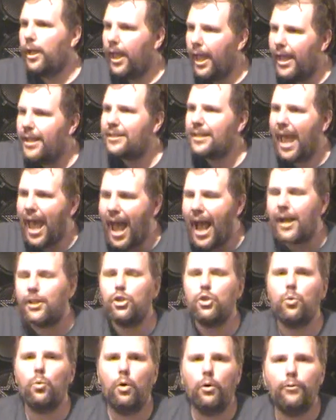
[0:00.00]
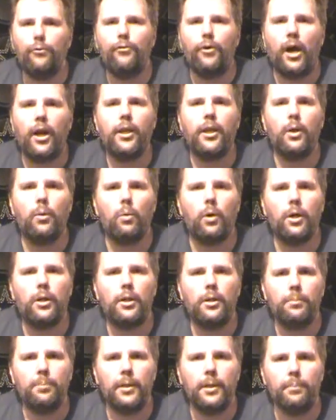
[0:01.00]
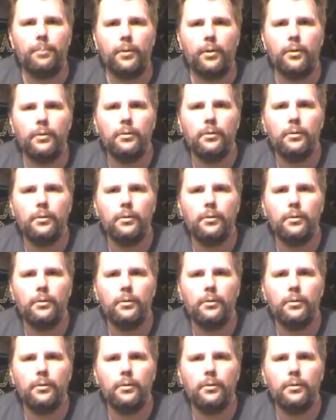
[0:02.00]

as actual fucking working people.